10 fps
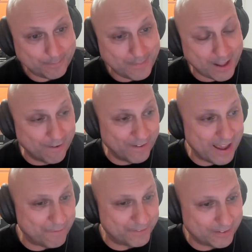I've
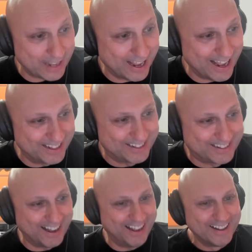left, and
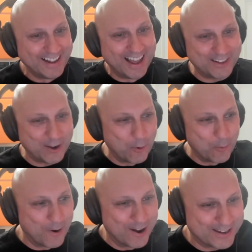called
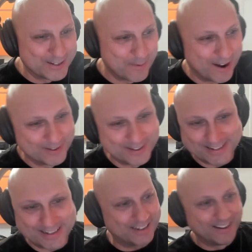work as well. And just
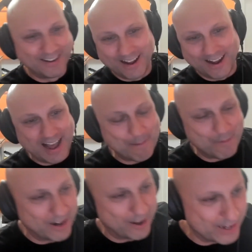said, I had
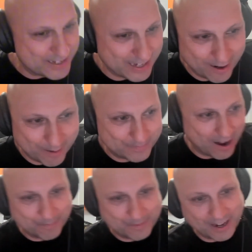my notice in. I'm
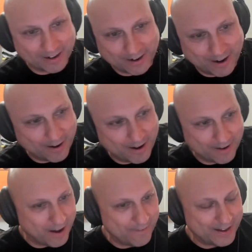done.
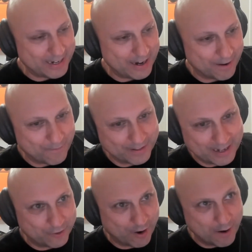I've had enough. And
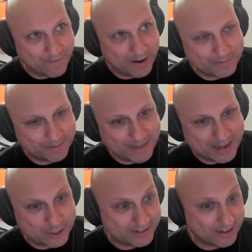then drove up to
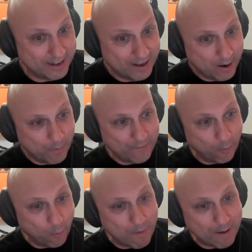Manchester with
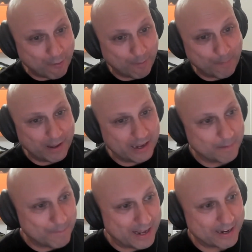all my property in
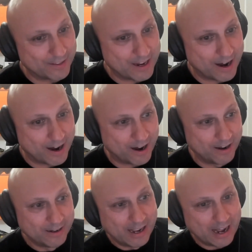the back of the car,
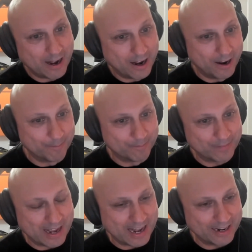
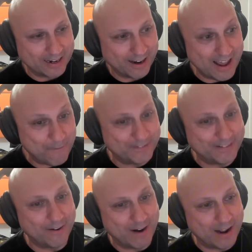and left
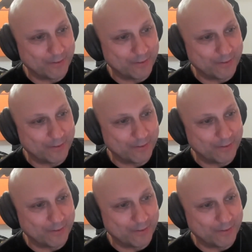it round the